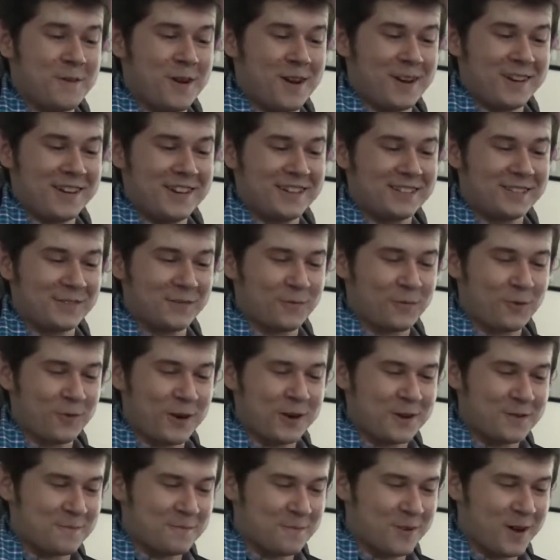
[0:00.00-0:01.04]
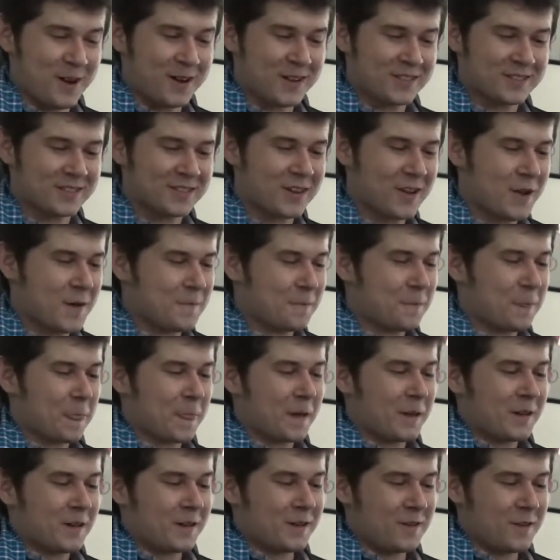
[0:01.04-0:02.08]
money to Freedom Bucks.
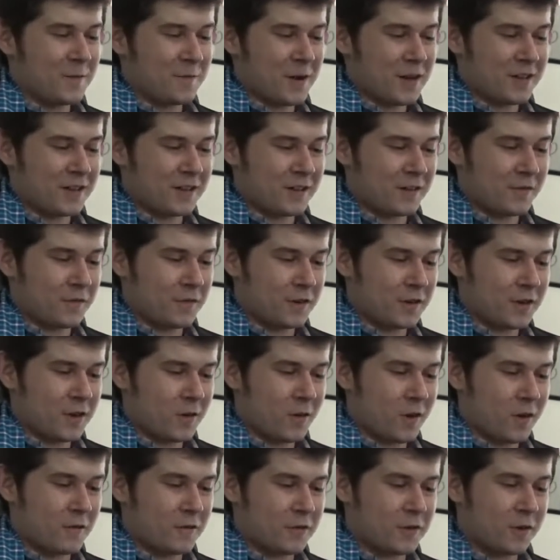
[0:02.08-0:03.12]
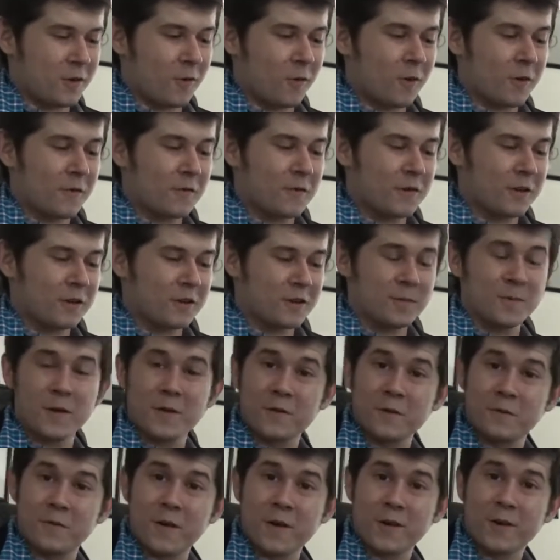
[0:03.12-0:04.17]
Hey, you're making a video of the Orville, you
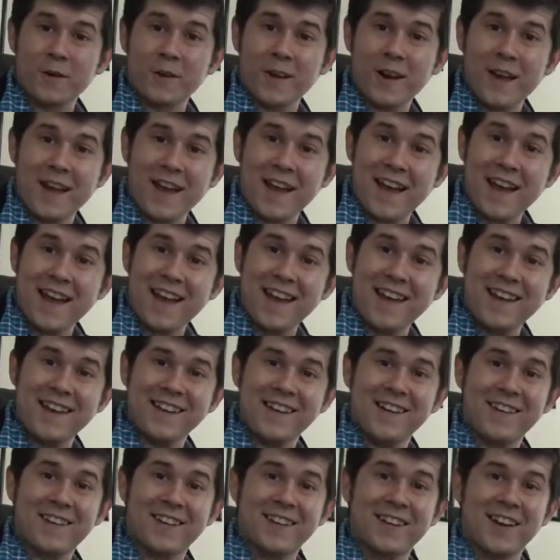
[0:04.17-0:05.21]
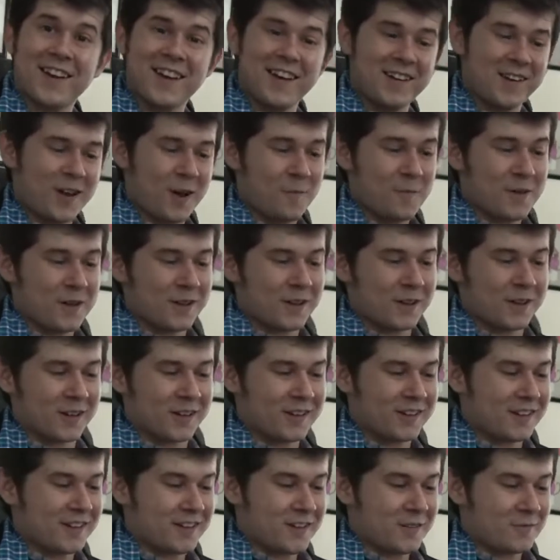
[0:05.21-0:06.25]
motherfucker. Hey, okay, I'll make
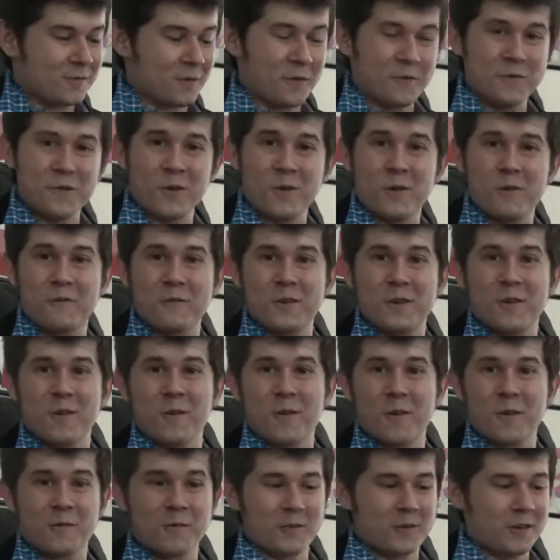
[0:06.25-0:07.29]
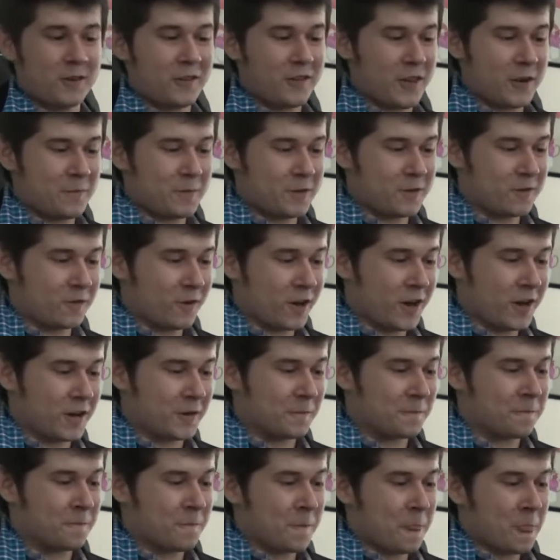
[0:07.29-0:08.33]
a review of the Orville. That'd be great.
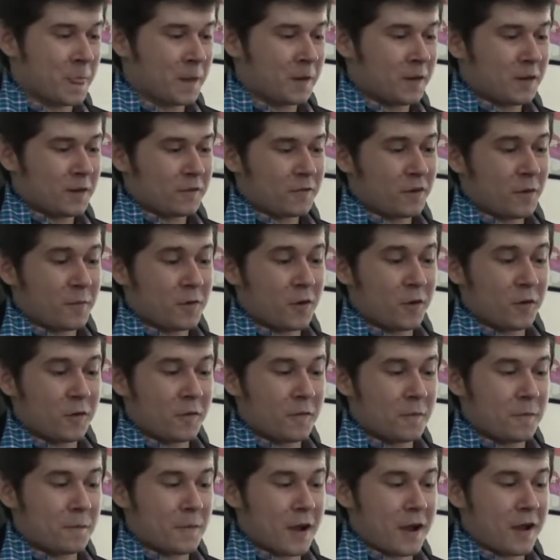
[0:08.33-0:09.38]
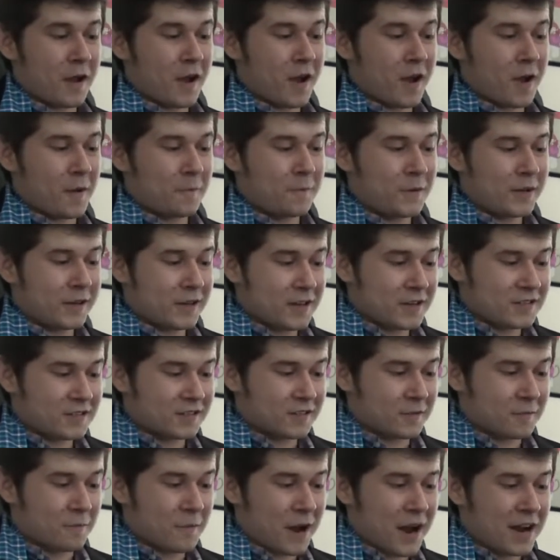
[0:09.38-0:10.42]
From your
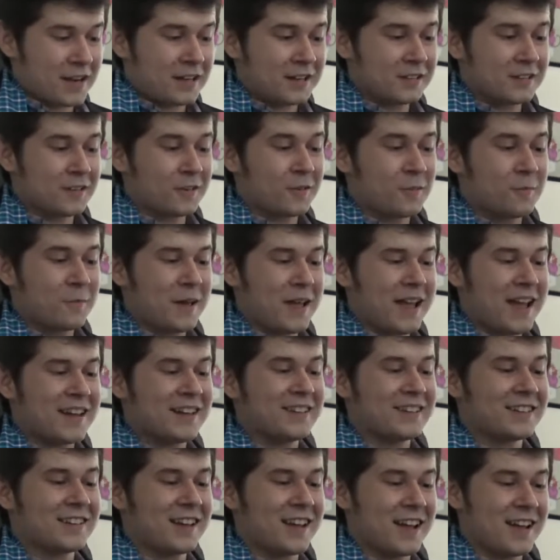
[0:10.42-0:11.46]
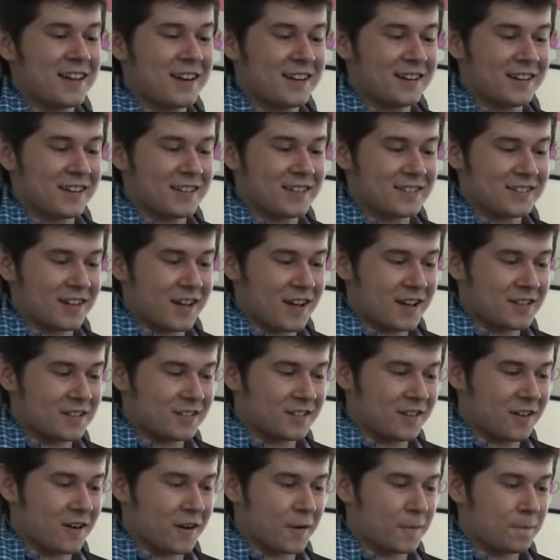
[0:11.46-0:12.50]
biggest mighty little man in Canada,
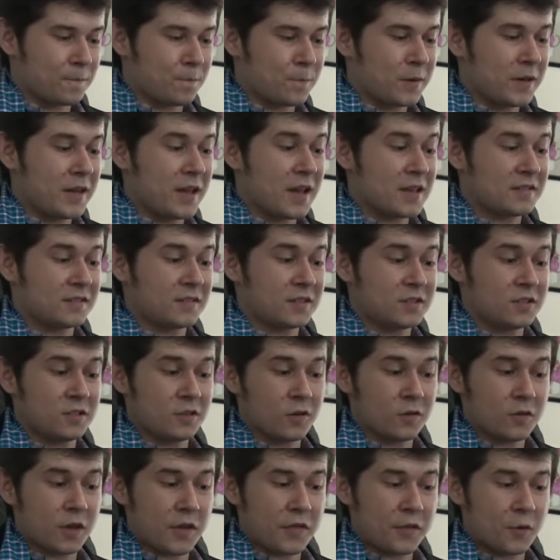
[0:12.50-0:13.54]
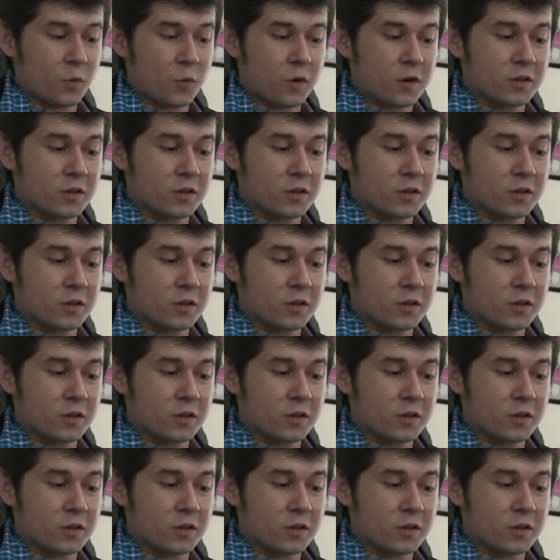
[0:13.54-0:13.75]
Zantar. P.S. Did you know that the